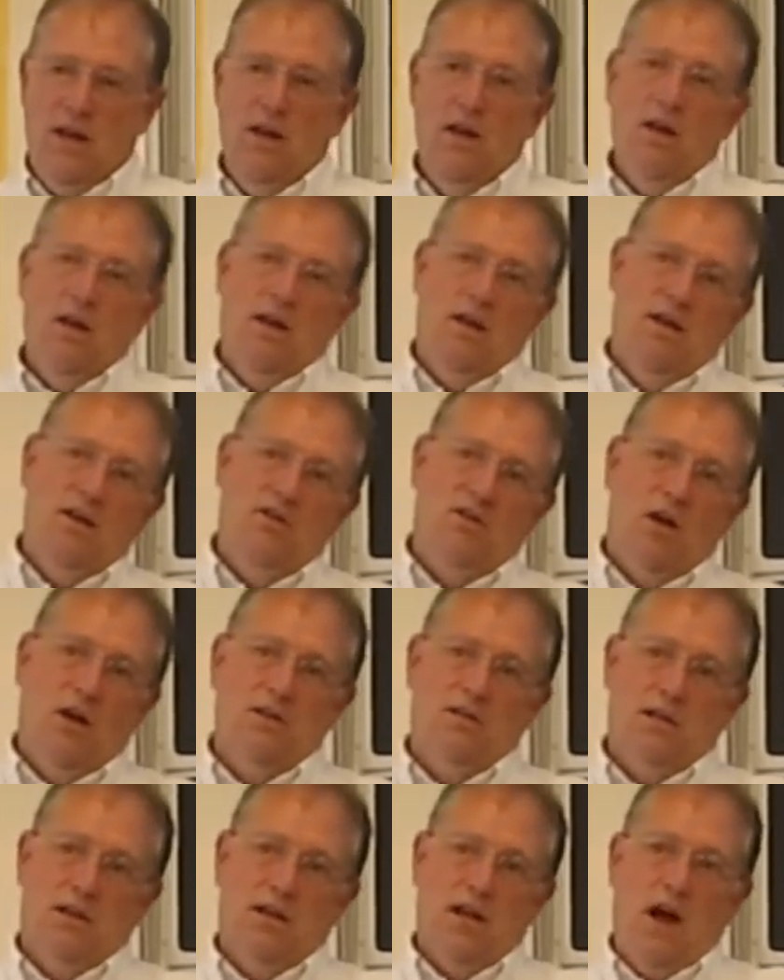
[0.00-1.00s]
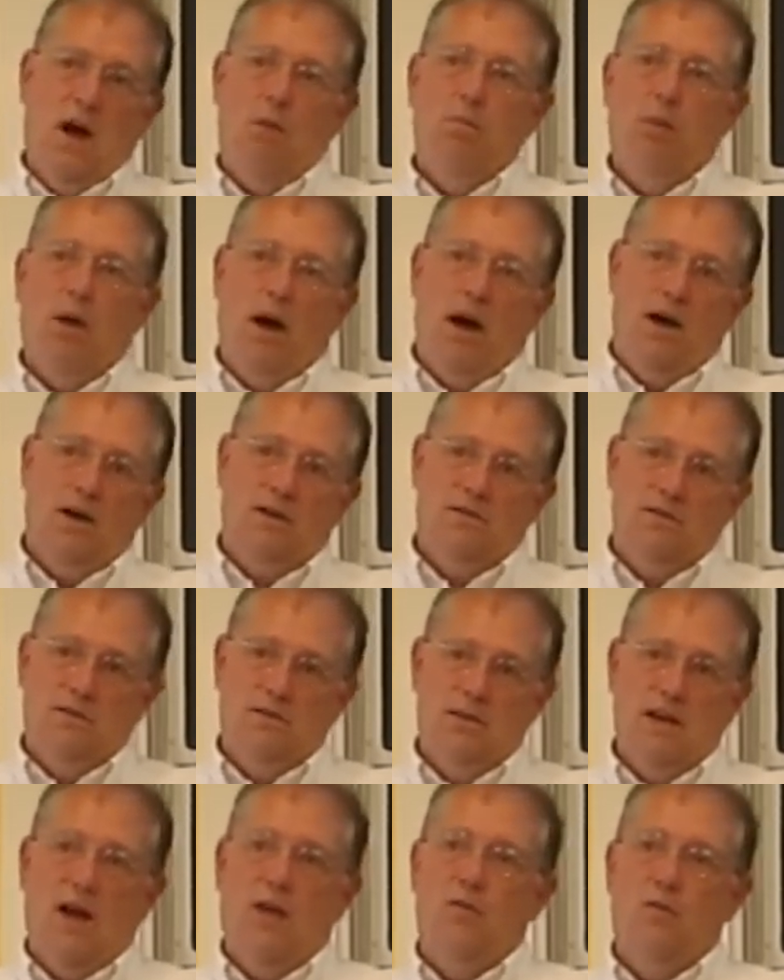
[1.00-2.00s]
and it's causing cowpox in
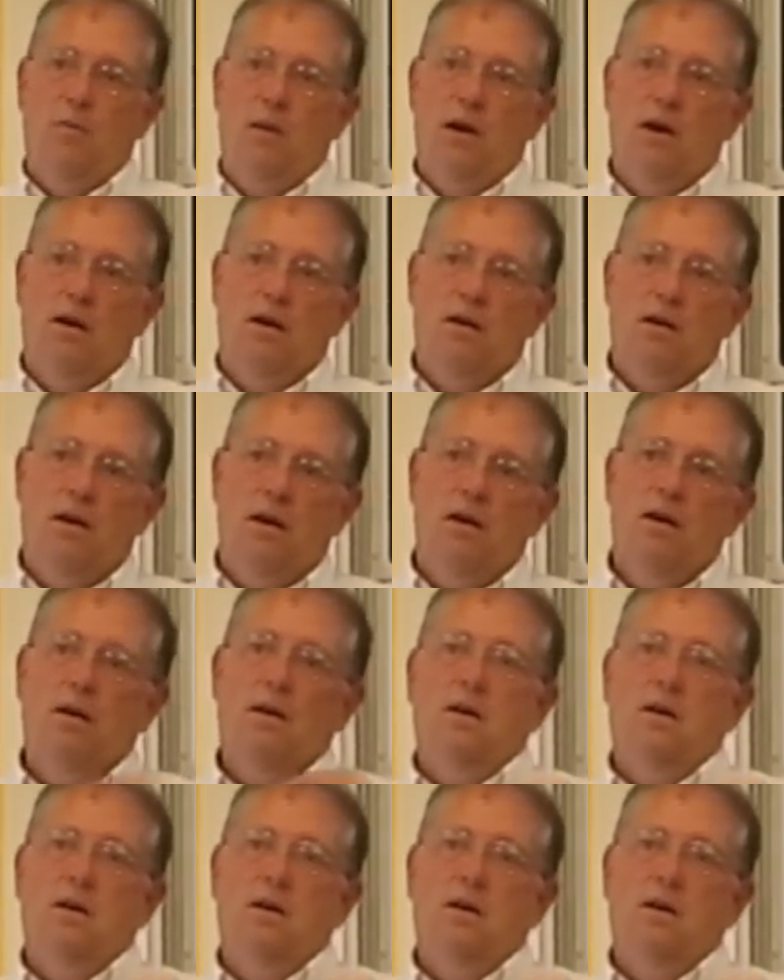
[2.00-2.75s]
South America.